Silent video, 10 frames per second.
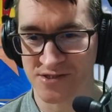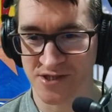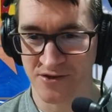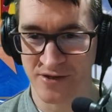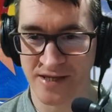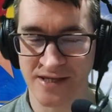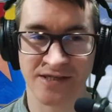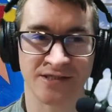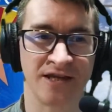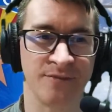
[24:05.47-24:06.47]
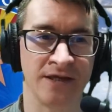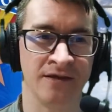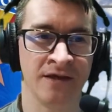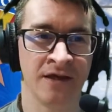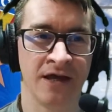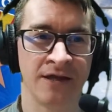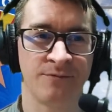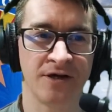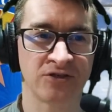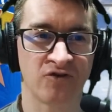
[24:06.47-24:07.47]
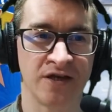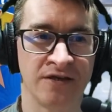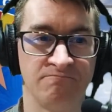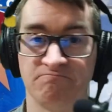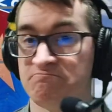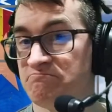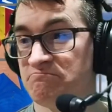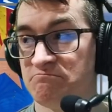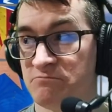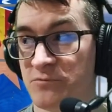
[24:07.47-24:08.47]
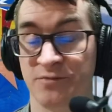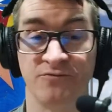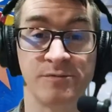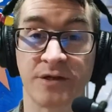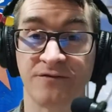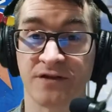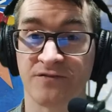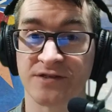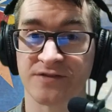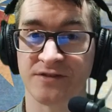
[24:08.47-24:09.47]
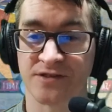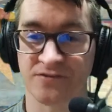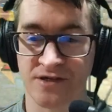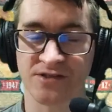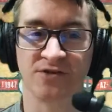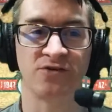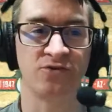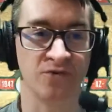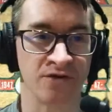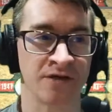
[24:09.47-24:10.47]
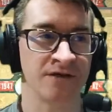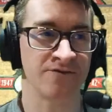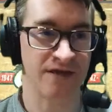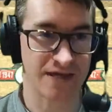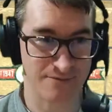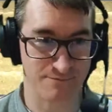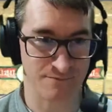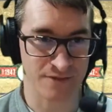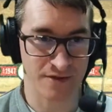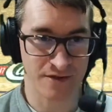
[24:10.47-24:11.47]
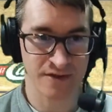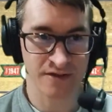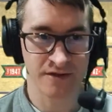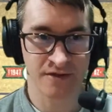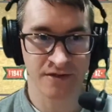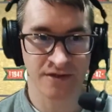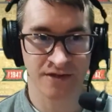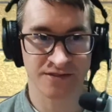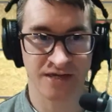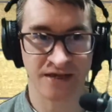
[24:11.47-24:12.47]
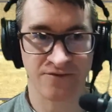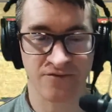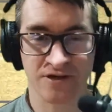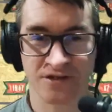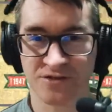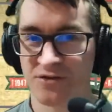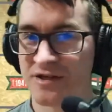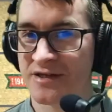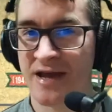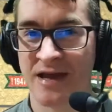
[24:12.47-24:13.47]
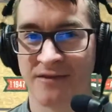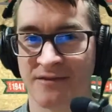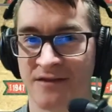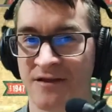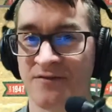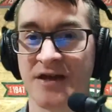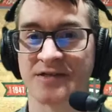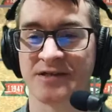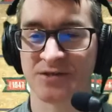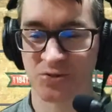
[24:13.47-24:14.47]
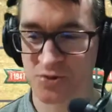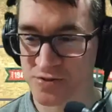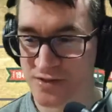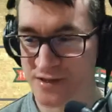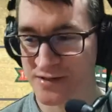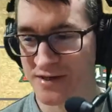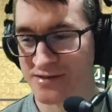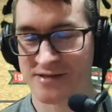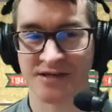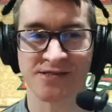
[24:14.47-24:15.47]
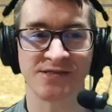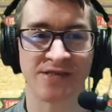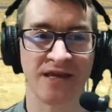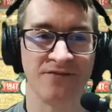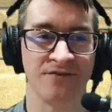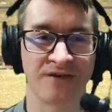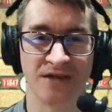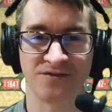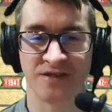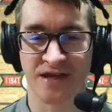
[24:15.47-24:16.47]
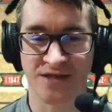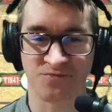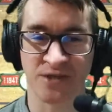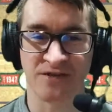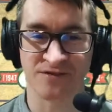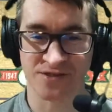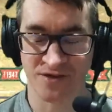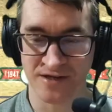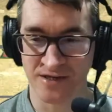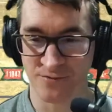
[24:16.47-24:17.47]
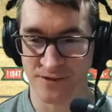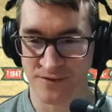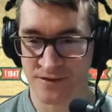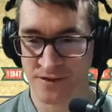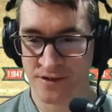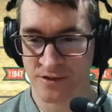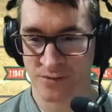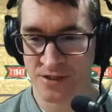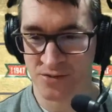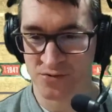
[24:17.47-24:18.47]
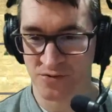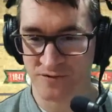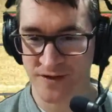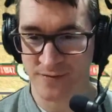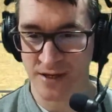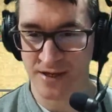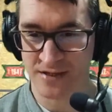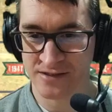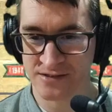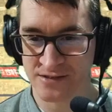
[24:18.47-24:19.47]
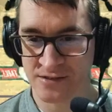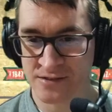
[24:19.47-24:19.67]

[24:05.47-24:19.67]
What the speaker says: So he is going to be a Padre, well, probably for the rest of his career. So good for him. Sad for us, not that affects us, just that, yes, that's the state of affairs for the A's. We never sign anyone. We lose all of our players.